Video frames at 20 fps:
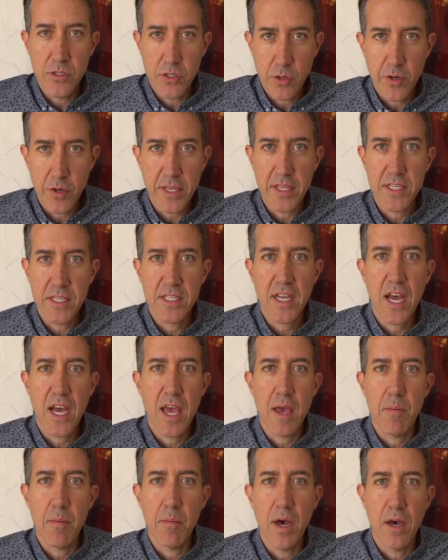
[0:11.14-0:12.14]
During this
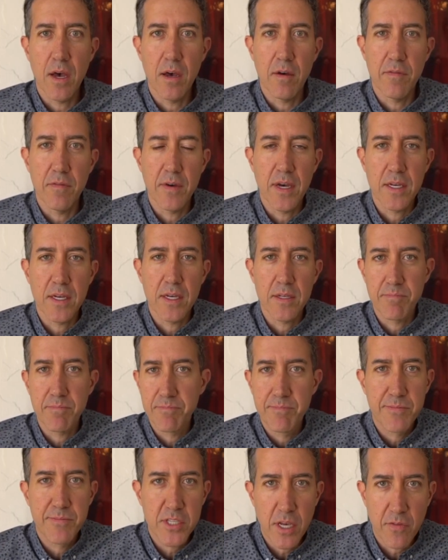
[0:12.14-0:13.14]
time of uh,
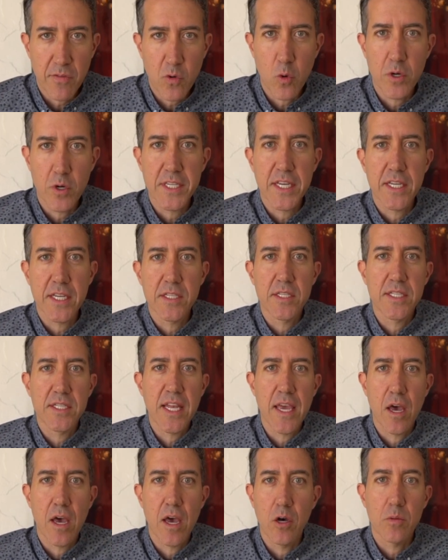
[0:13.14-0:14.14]
self quarantine,
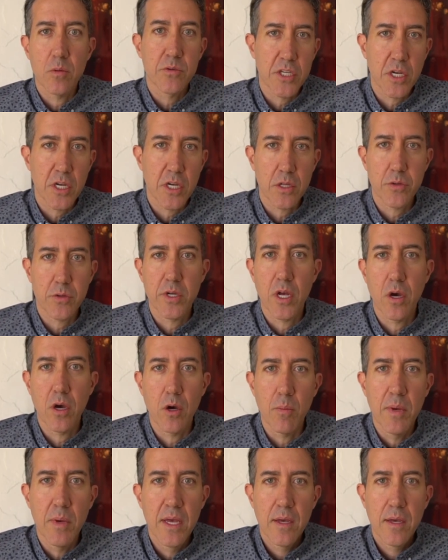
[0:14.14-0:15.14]
stay at home, shelter at
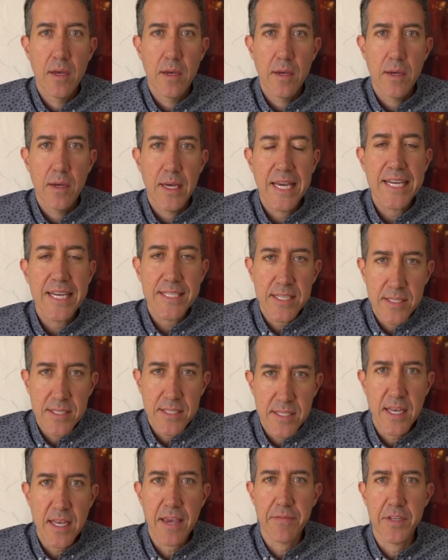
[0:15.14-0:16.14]
home, is it
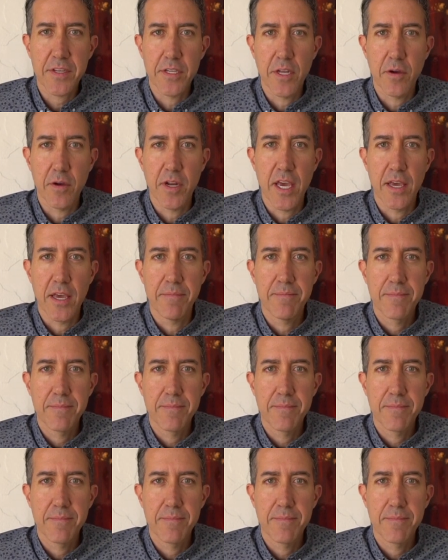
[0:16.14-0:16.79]
safe to donate?